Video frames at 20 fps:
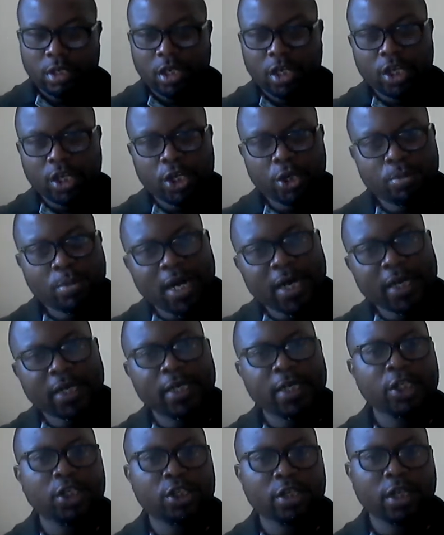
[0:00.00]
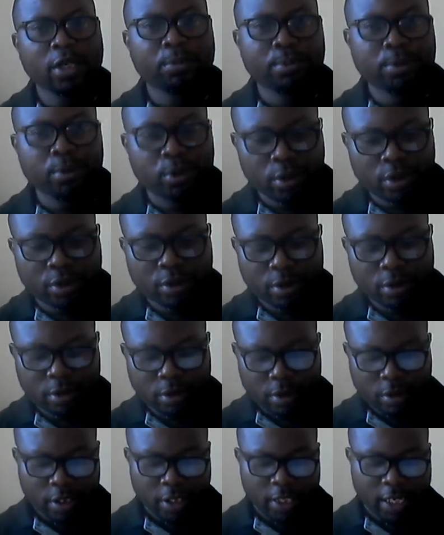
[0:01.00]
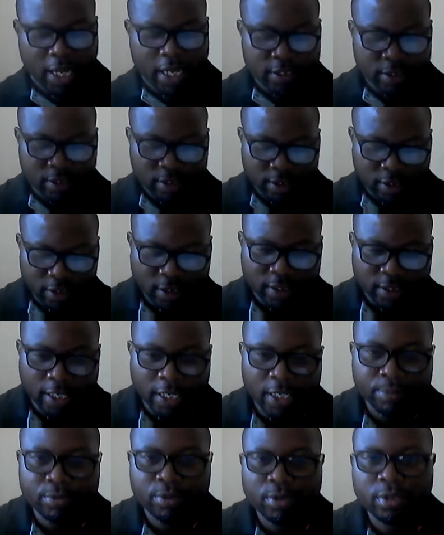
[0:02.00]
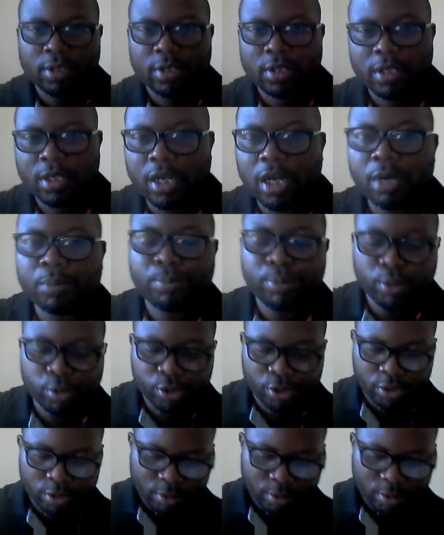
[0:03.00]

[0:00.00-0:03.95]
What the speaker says: human relation approach, and systems approach.